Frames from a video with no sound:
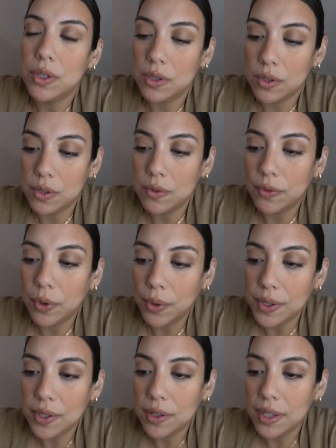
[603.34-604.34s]
just
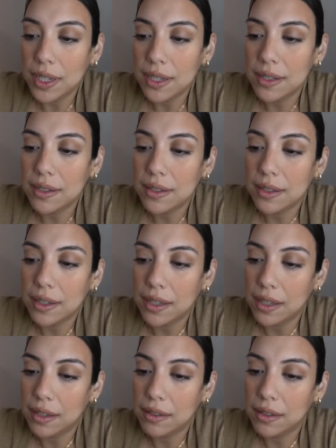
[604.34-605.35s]
focus on these
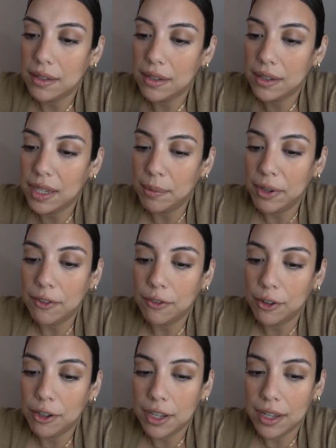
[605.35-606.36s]
and get my
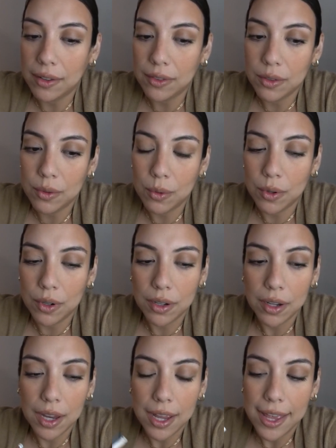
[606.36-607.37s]
foot out the
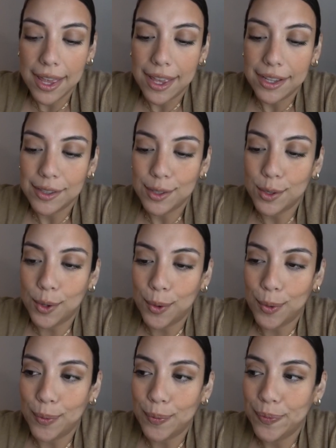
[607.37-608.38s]
door.
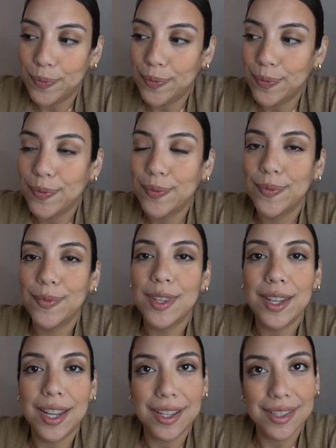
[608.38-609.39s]
So
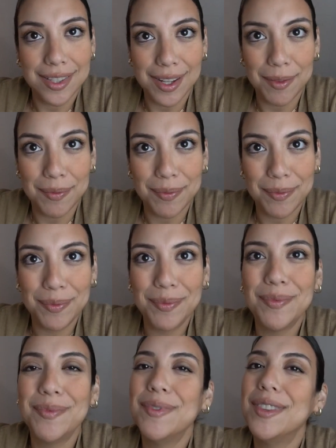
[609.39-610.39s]
the next step,
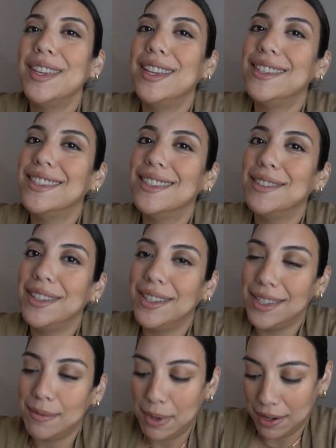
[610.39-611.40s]
it's,
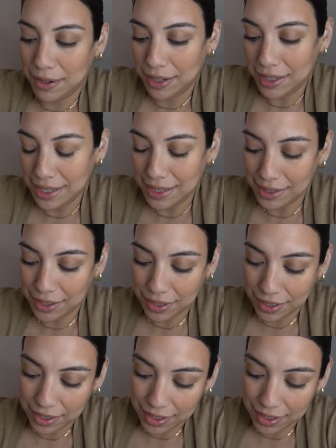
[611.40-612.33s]
it's better, it's easier.